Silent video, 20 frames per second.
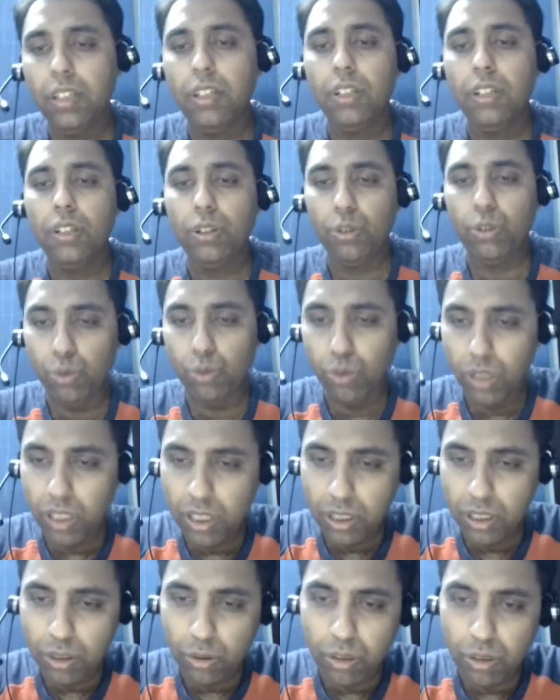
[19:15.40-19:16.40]
2
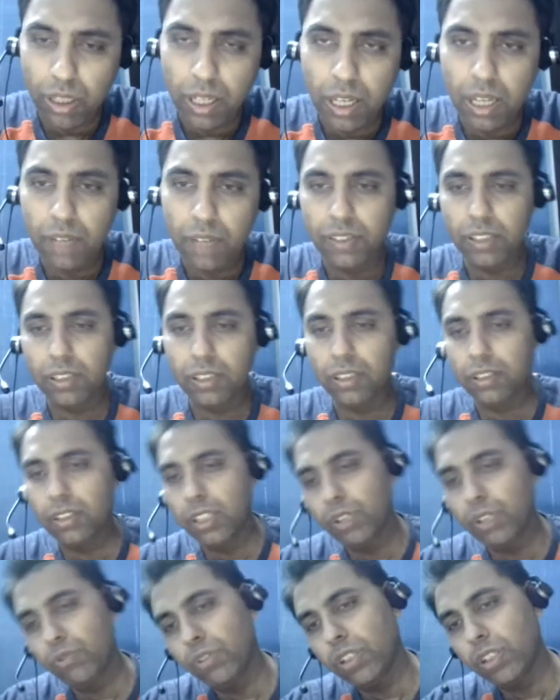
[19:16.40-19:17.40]
words to the left, is it
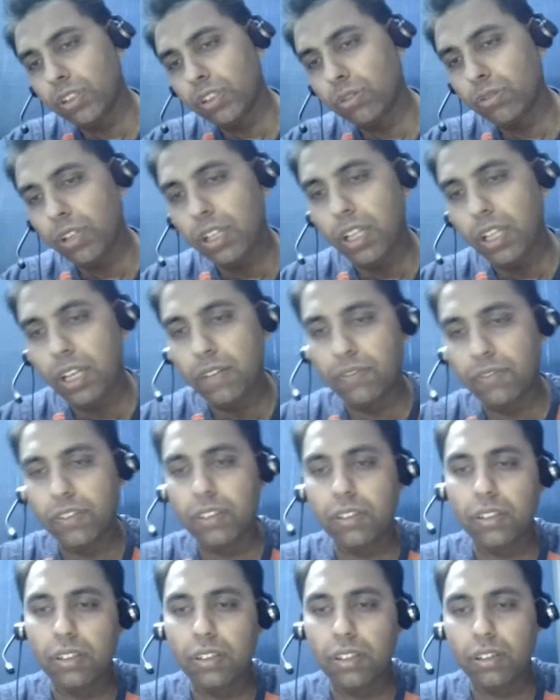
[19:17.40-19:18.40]
3 words to the left,
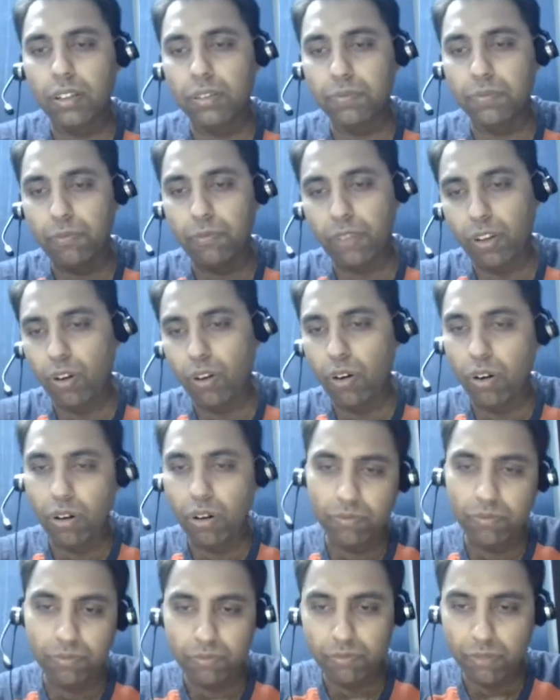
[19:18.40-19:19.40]
or
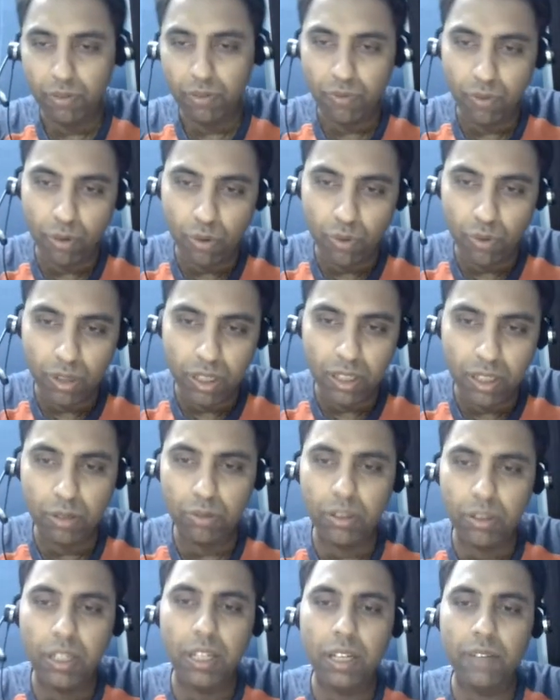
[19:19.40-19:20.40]
4 words to
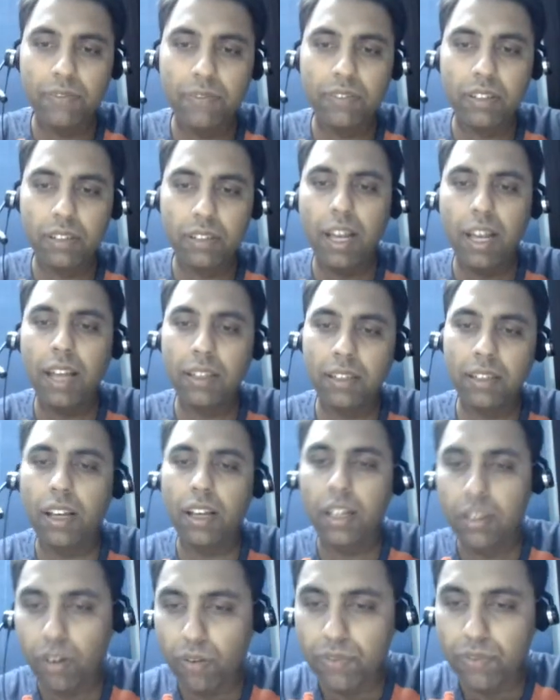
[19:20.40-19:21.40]
the left, and
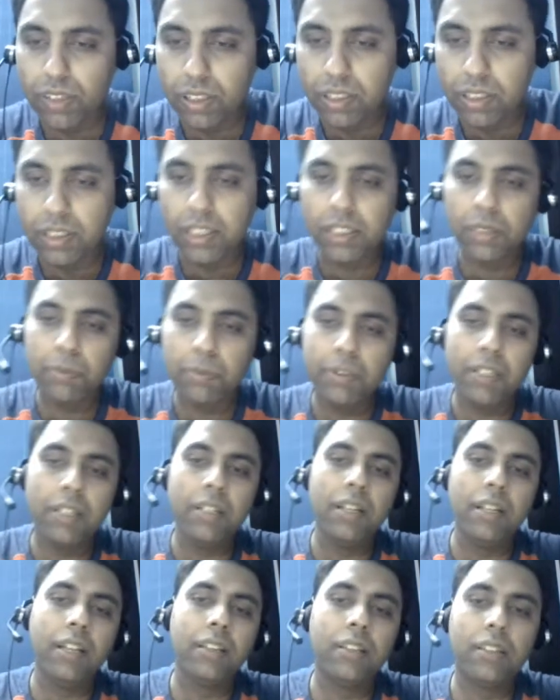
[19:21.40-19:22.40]
obviously the similar
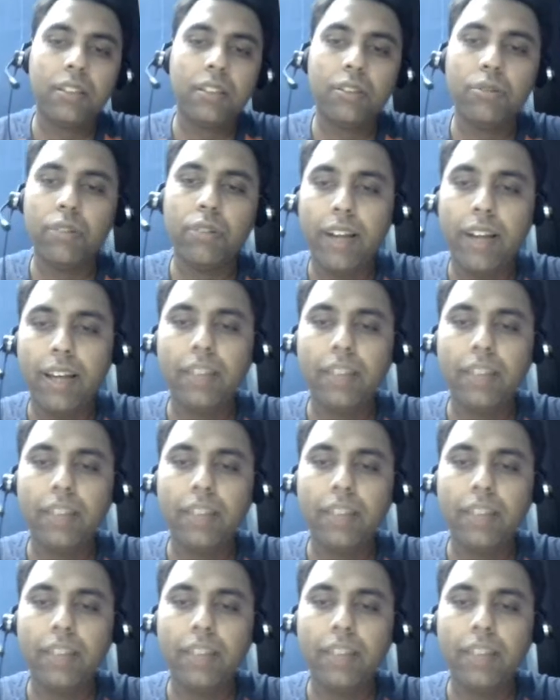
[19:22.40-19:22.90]
length to the right.